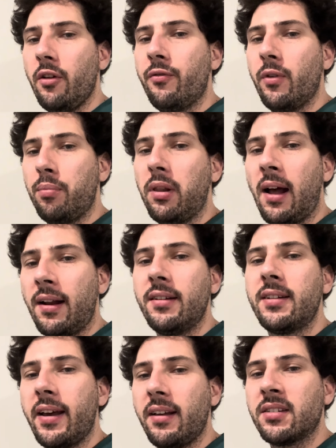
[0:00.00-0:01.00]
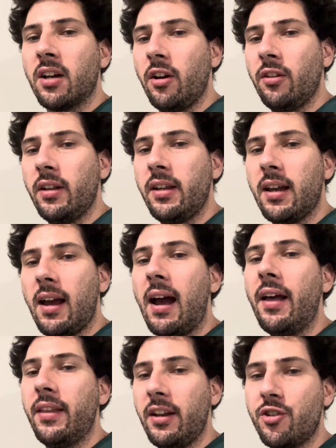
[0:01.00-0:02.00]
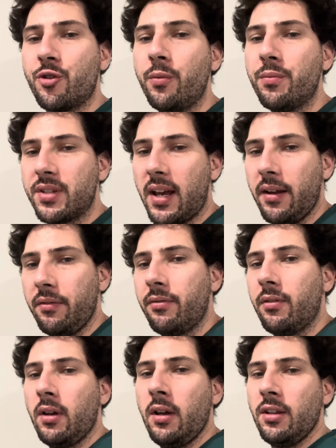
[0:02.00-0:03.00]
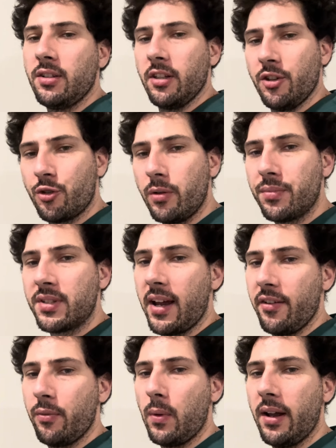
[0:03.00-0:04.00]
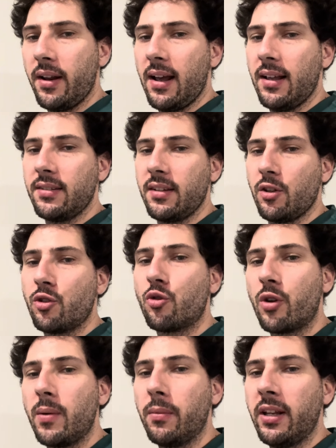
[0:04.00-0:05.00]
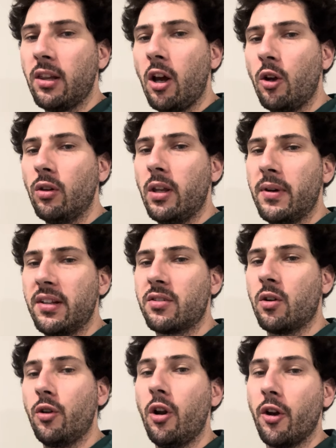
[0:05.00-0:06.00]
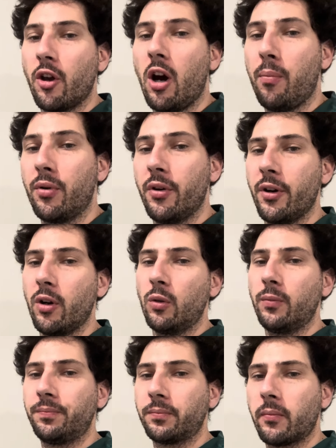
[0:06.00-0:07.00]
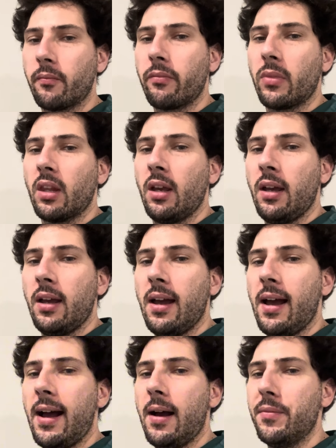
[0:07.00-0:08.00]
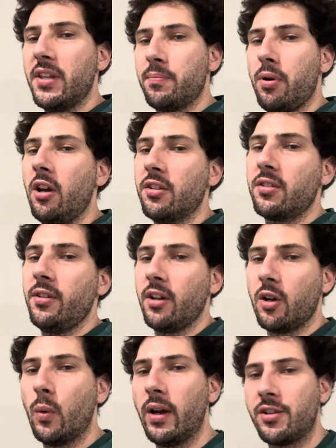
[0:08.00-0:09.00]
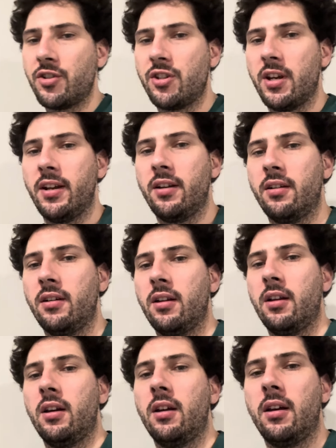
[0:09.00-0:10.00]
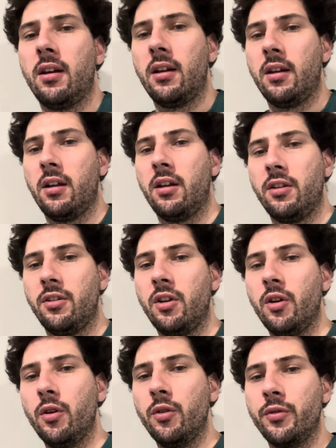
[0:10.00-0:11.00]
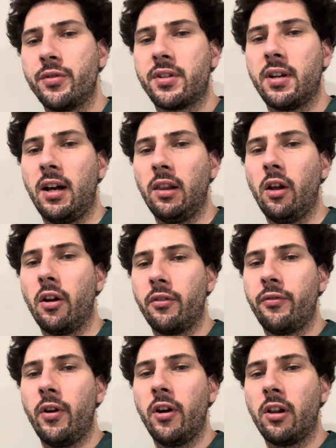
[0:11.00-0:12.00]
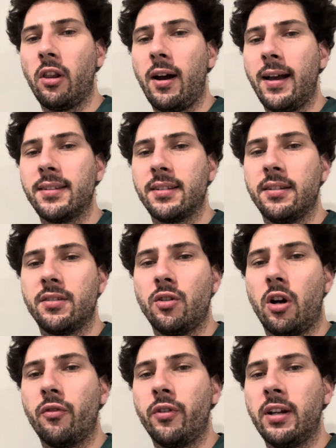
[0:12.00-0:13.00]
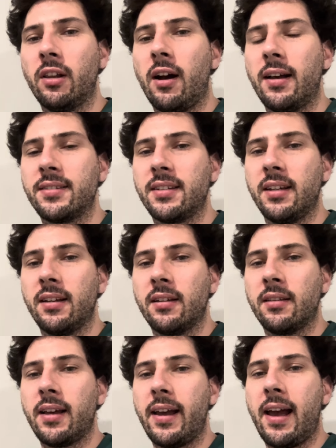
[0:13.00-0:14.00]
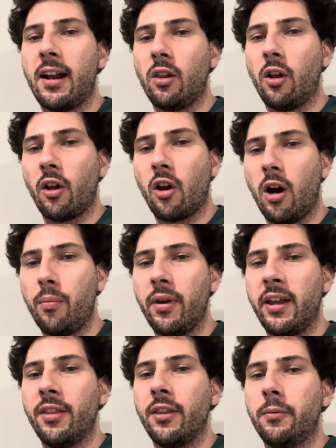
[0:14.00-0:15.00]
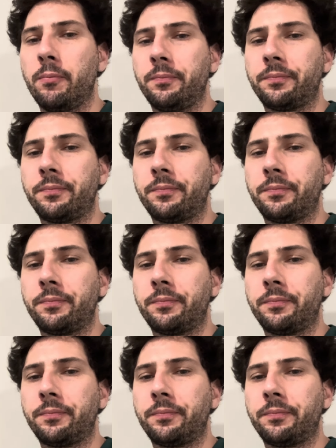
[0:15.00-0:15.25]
for planted tanks only, and then shrimp safe. So the shrimp safe one has extremely low limits or no copper at all. This person in question used a lot of fertilizers, not realizing they had a lot of copper in them,